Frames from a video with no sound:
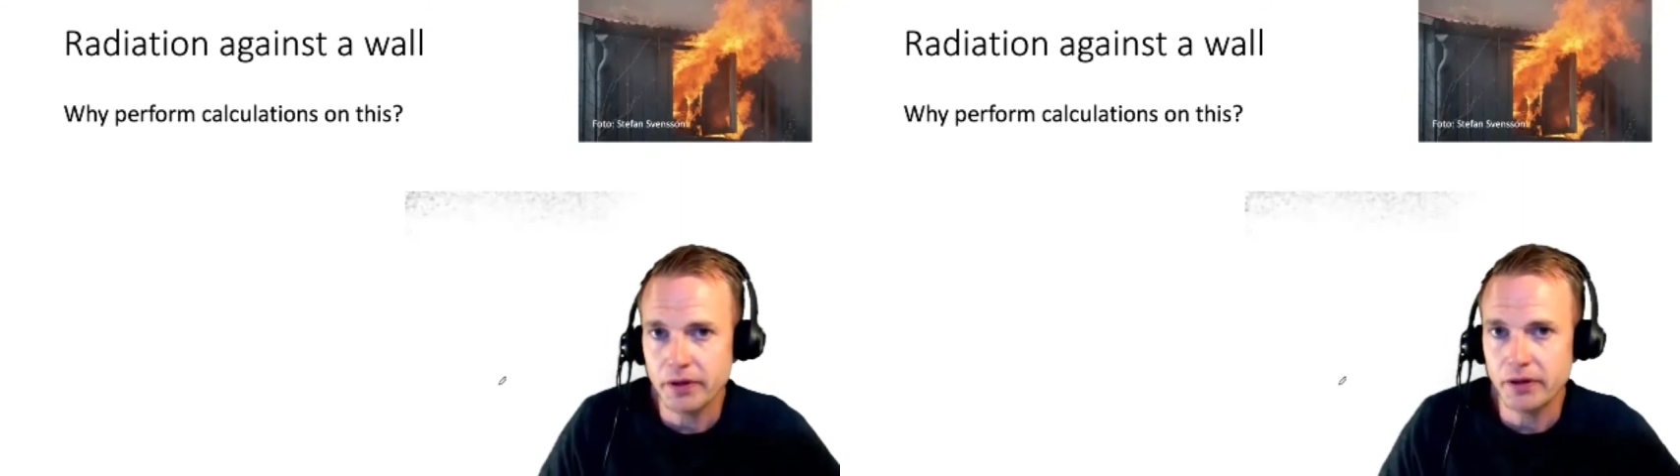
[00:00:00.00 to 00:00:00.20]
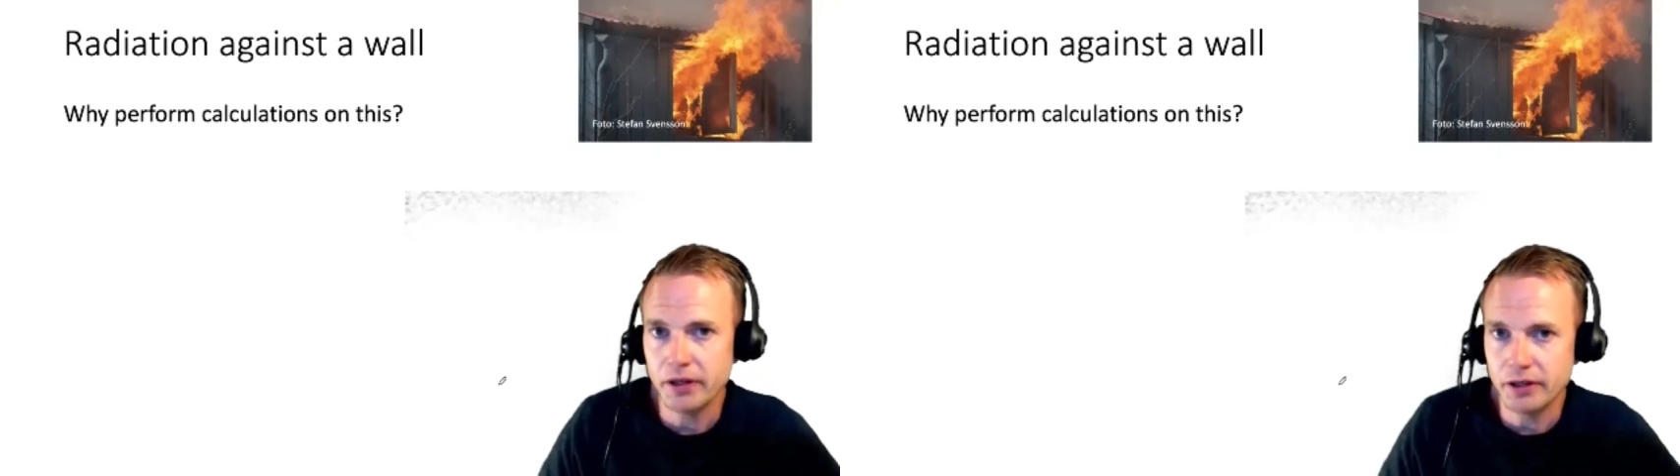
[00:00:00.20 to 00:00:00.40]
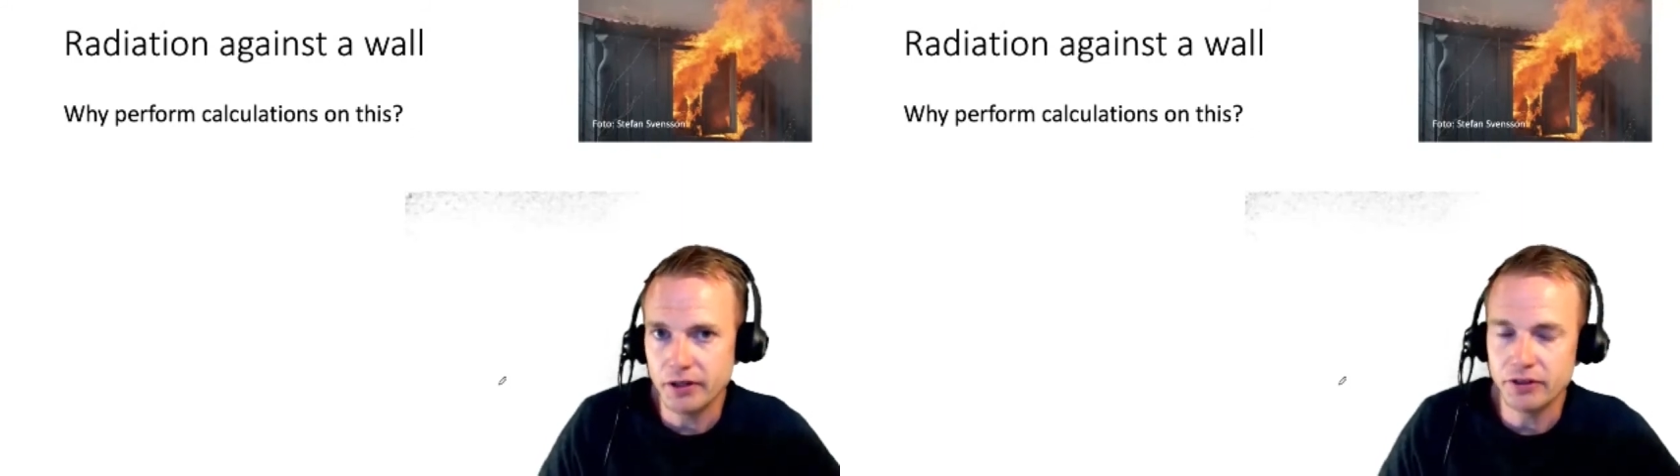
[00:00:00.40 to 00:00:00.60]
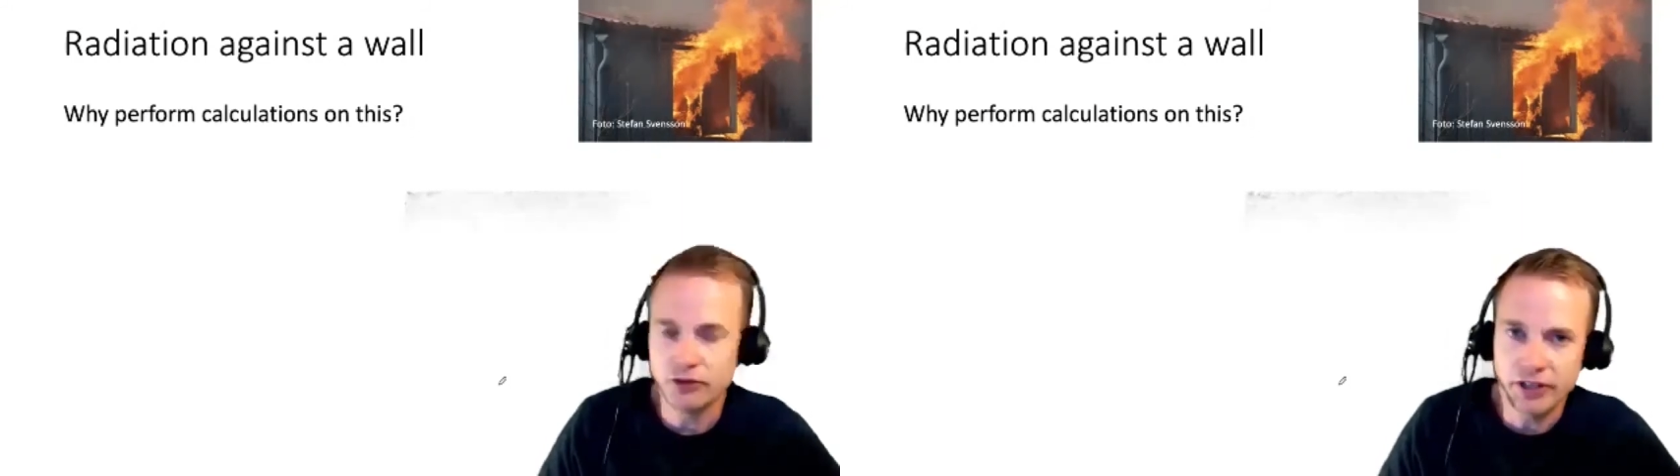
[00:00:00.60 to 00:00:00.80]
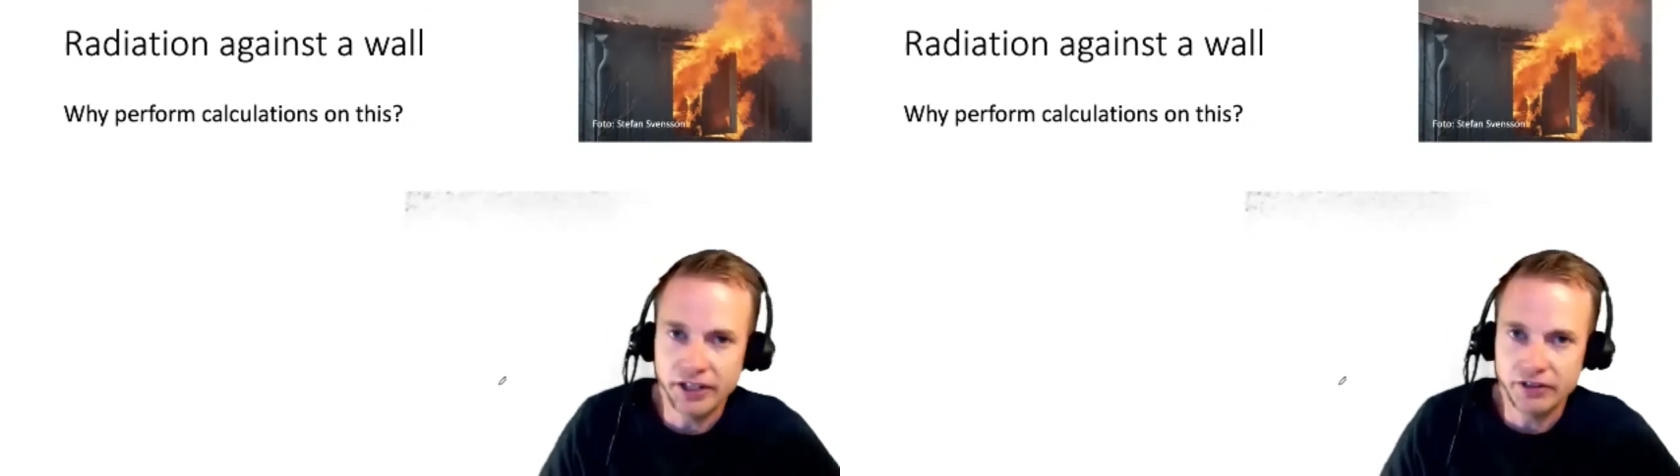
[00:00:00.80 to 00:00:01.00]
and is
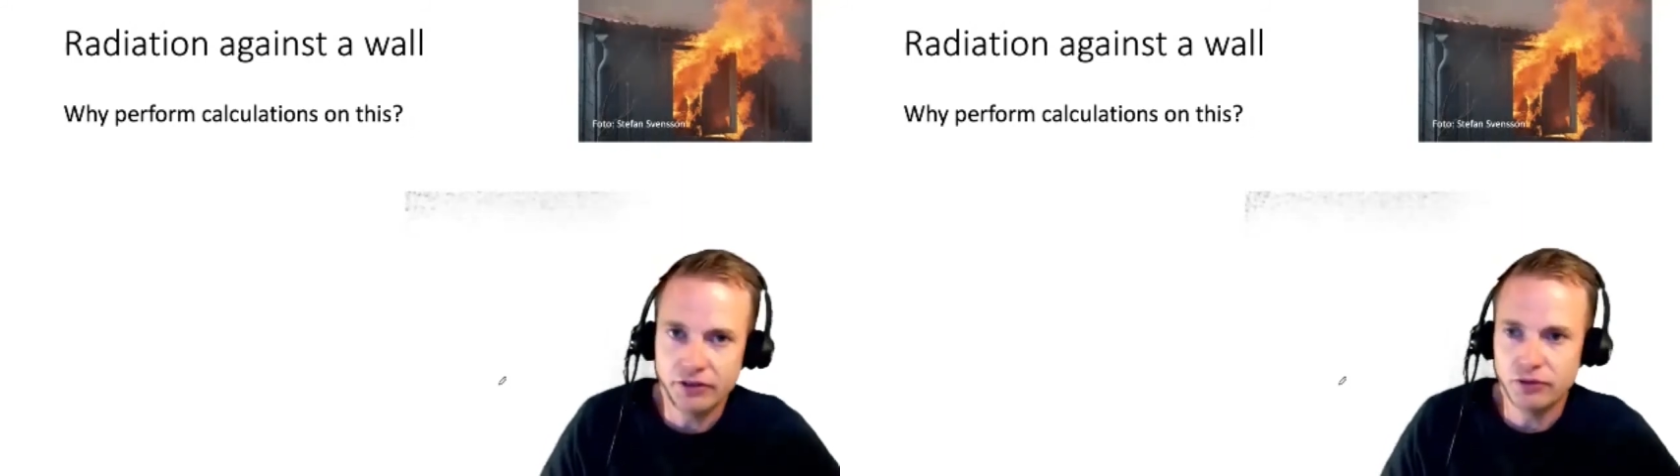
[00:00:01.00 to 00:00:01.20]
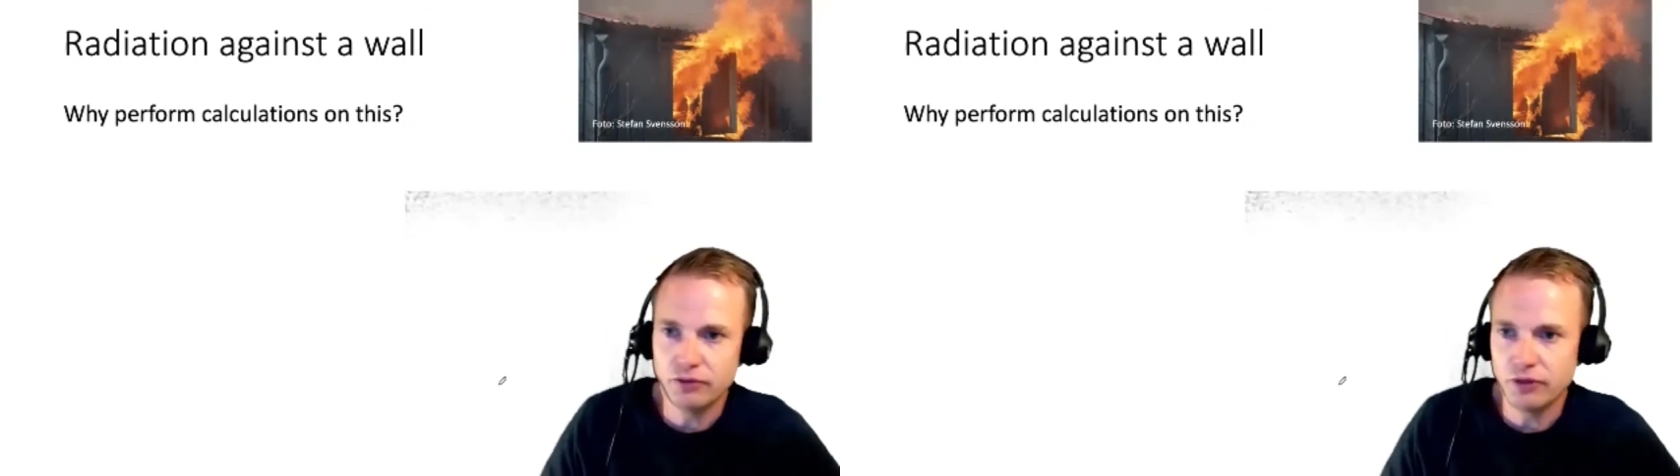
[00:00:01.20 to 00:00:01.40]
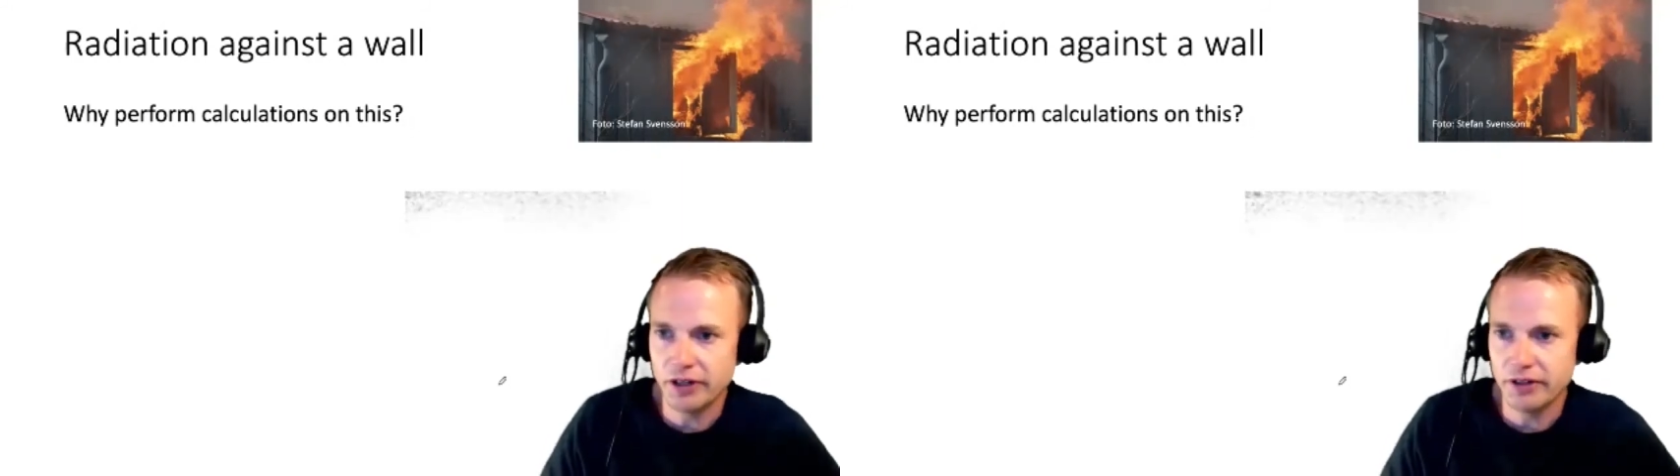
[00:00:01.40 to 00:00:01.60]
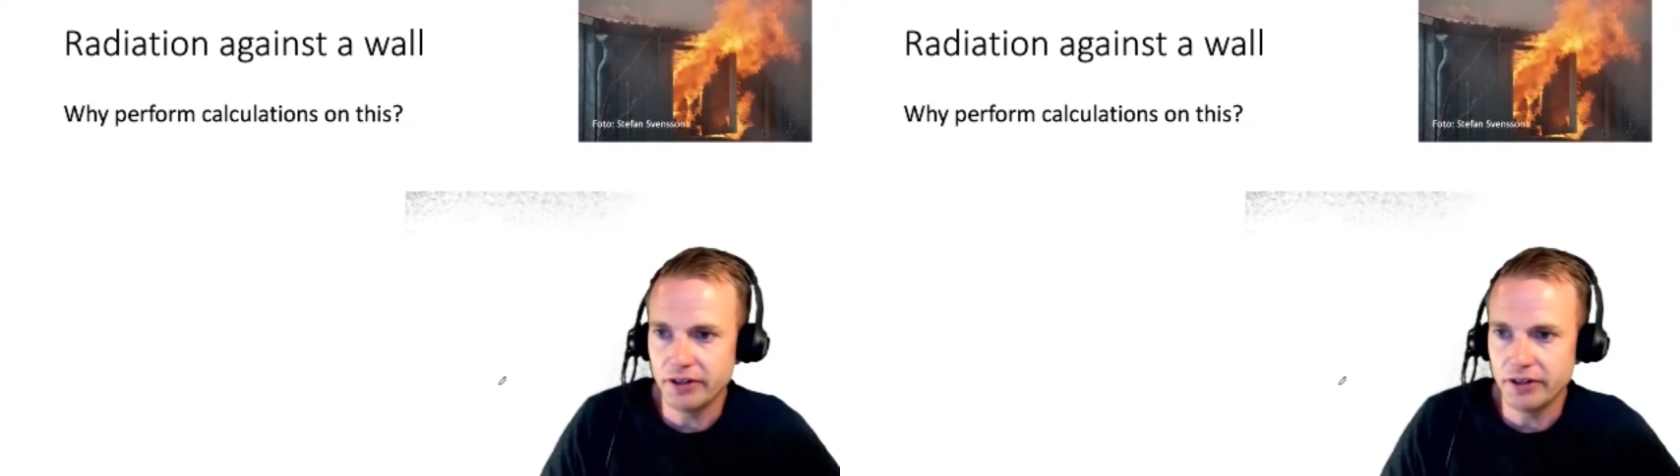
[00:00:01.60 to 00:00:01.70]
related to fire